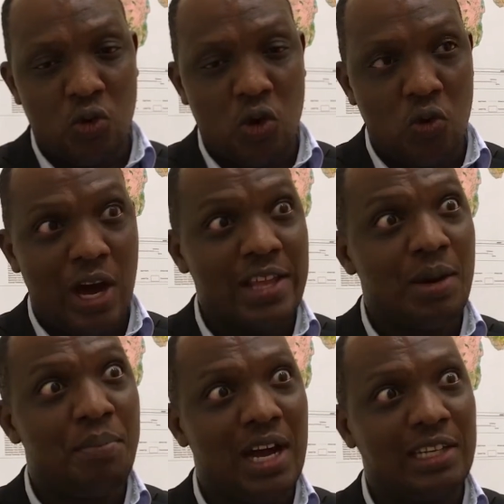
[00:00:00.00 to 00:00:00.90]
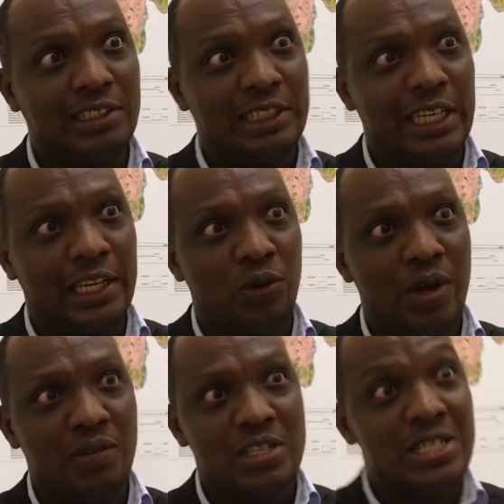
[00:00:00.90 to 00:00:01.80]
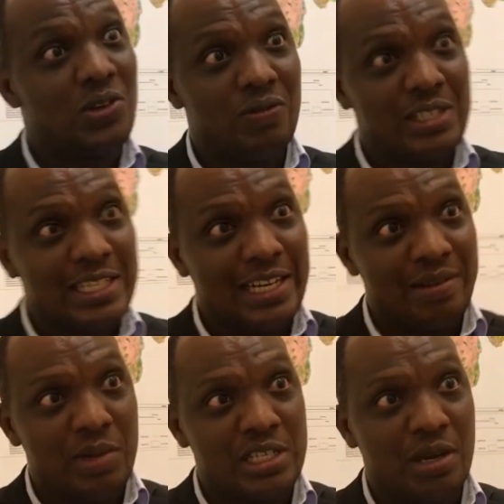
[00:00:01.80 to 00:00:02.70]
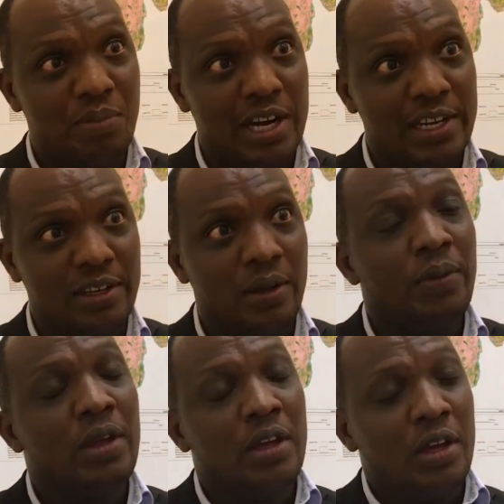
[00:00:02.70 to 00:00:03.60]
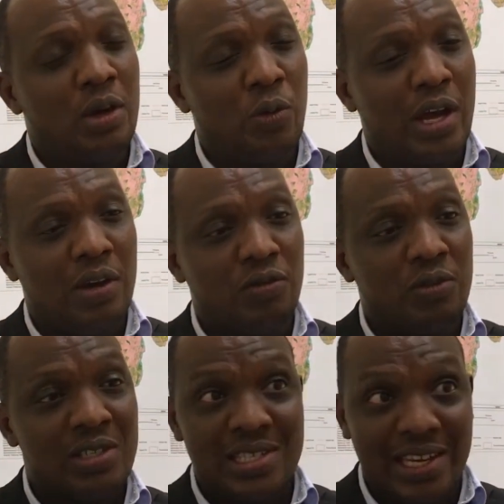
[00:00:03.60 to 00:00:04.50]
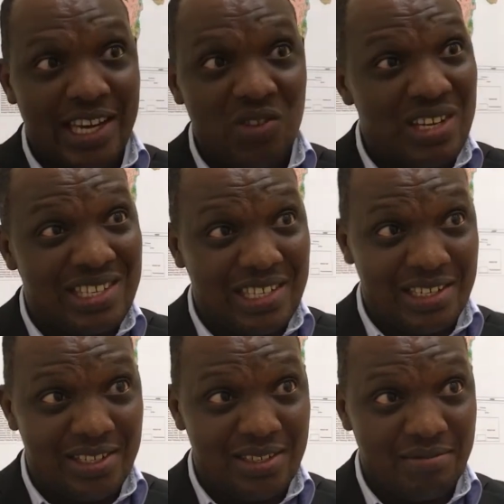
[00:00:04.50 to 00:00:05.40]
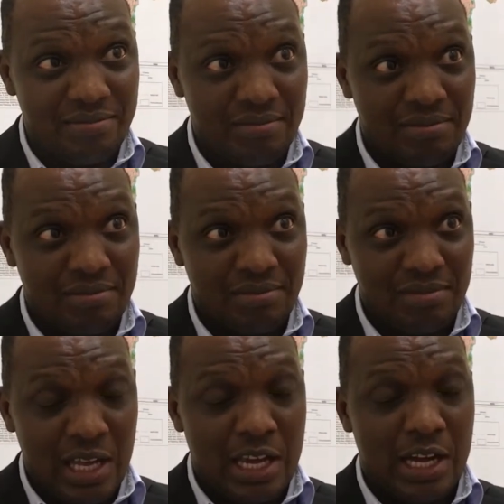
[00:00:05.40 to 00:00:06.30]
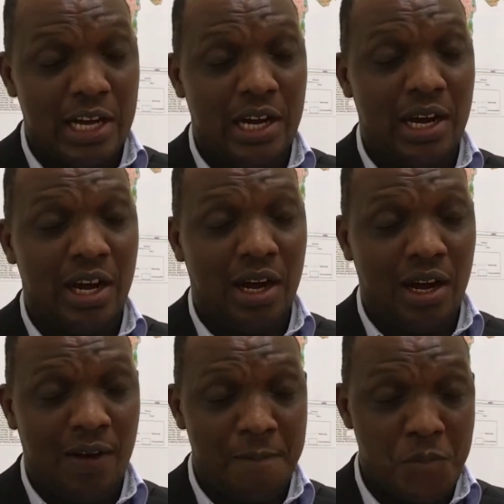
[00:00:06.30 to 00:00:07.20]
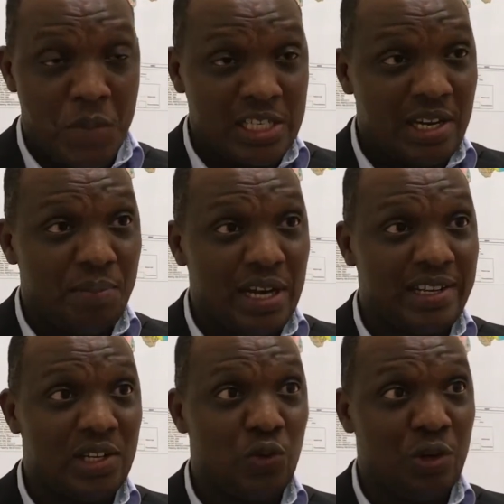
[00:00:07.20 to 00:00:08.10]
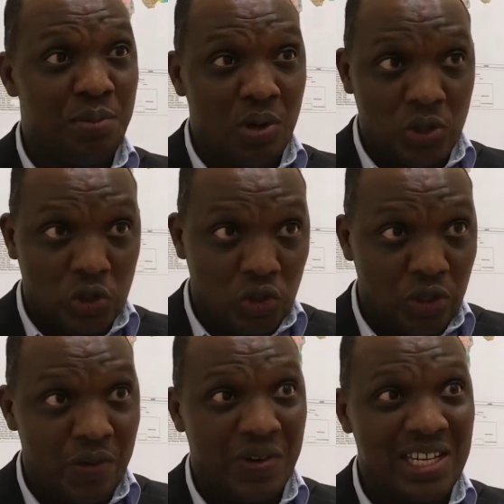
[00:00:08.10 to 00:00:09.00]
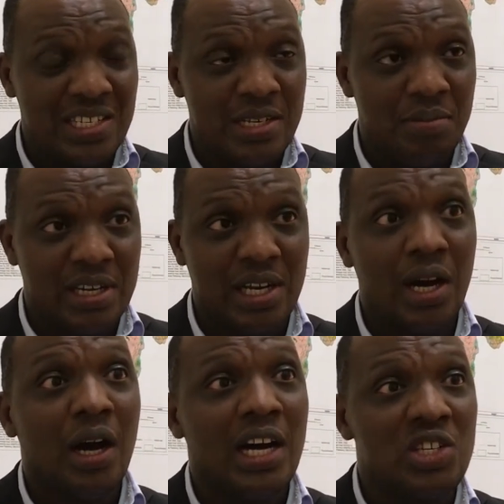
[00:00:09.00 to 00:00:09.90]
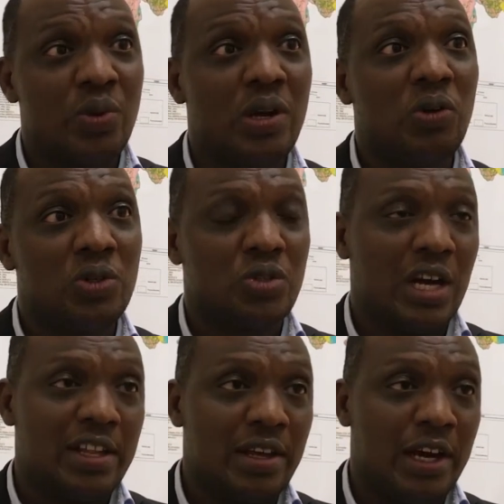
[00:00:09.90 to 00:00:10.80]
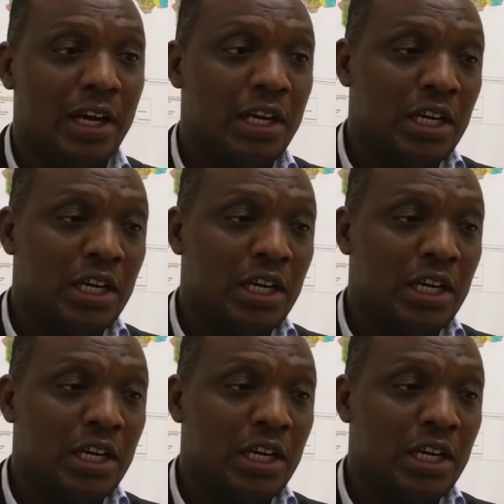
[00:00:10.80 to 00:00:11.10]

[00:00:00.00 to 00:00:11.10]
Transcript: all other plans. Like we have City of Kigali Master Plan, we have secondary cities master plan that will be also revised, but as well also other